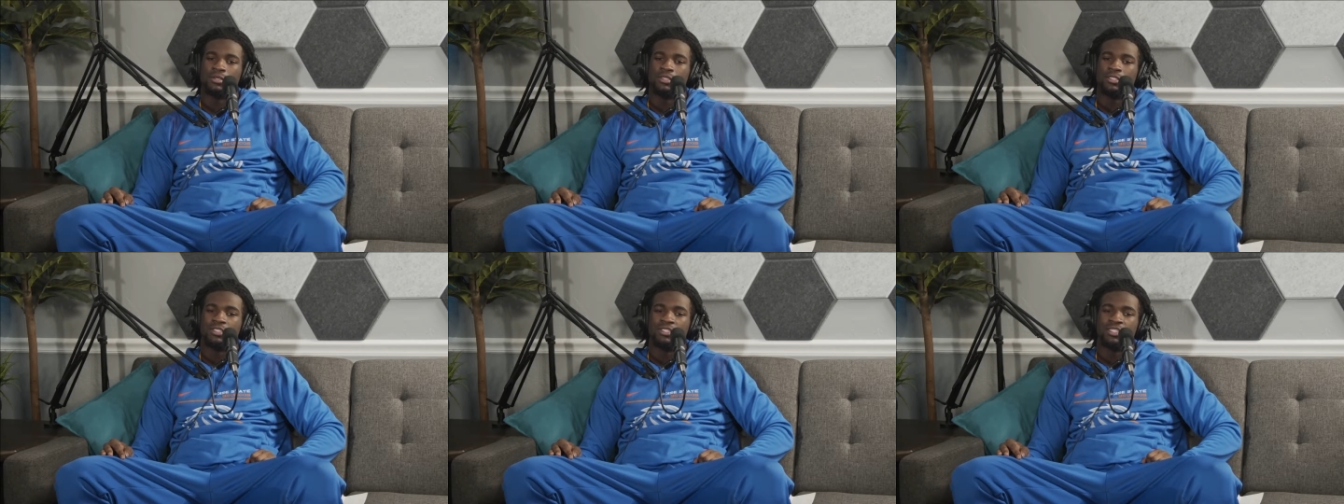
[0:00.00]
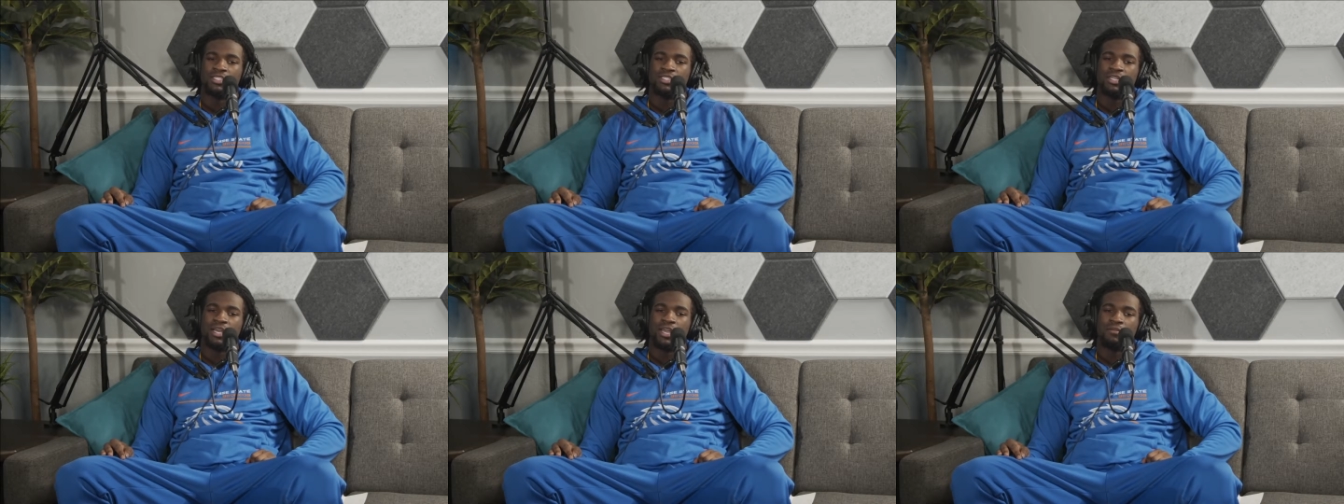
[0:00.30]

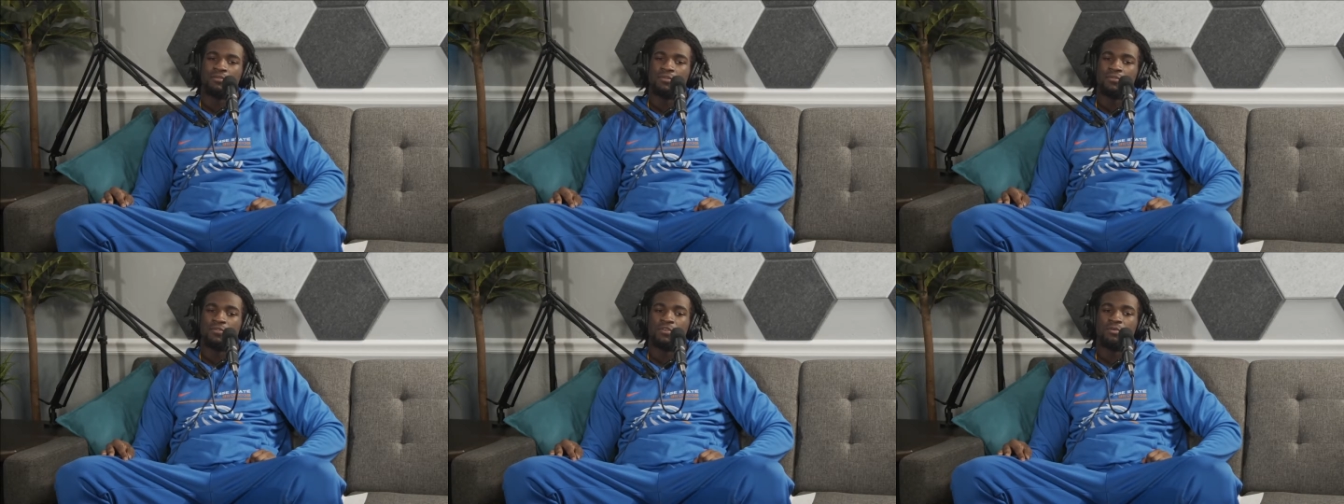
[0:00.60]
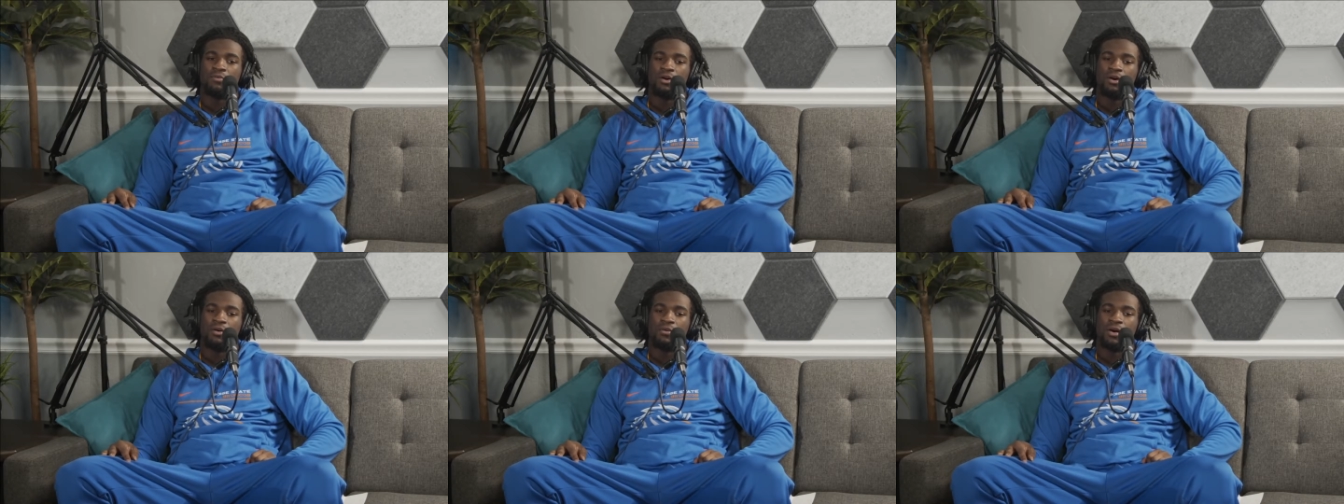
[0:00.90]
Just not even
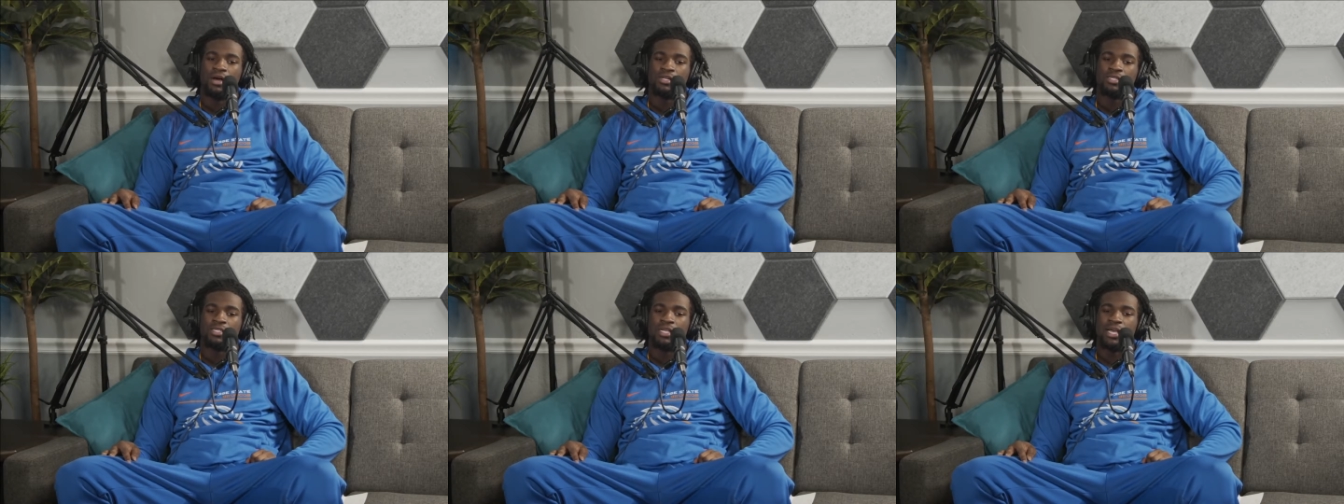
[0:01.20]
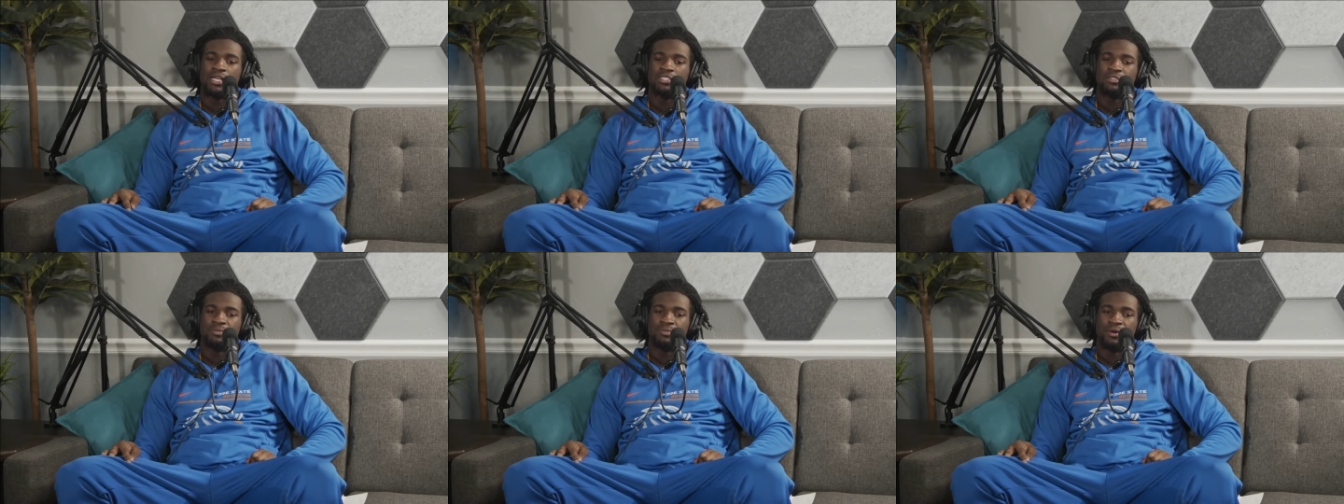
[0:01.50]
football-wise,
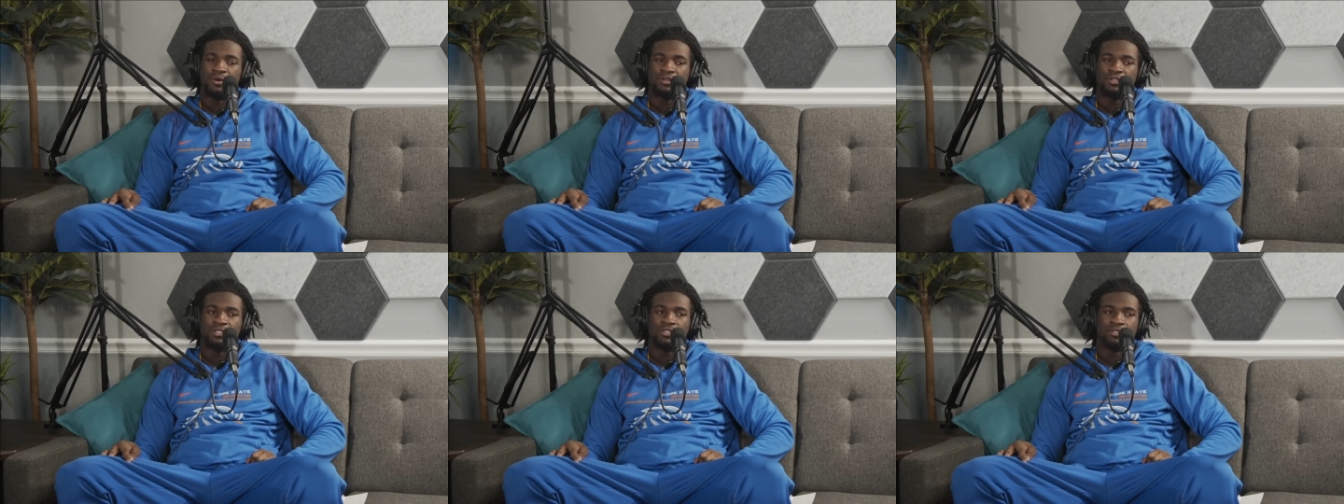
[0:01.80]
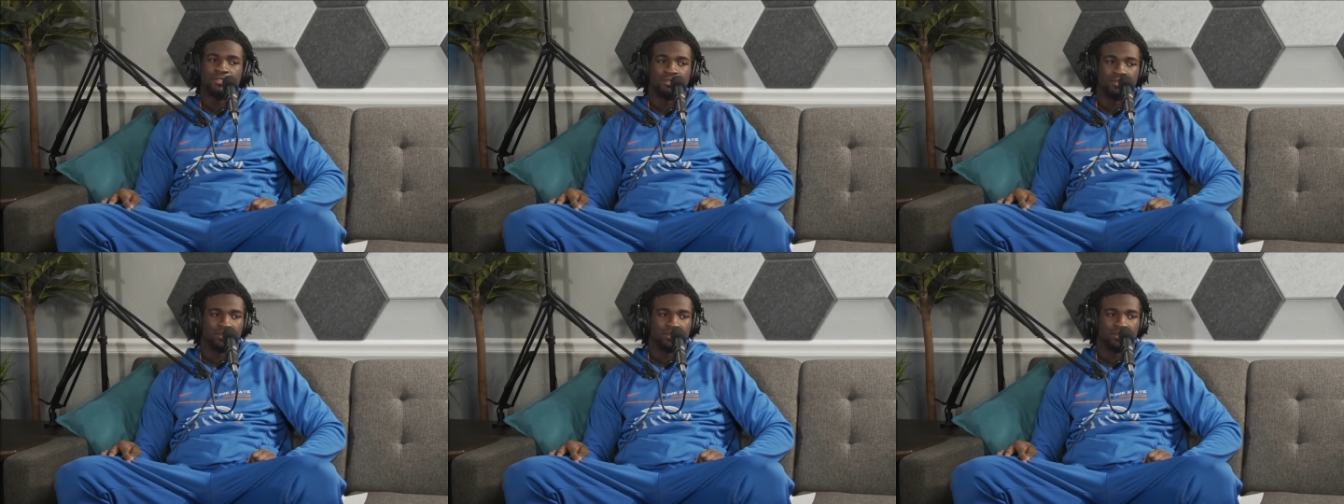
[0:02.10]
as a person.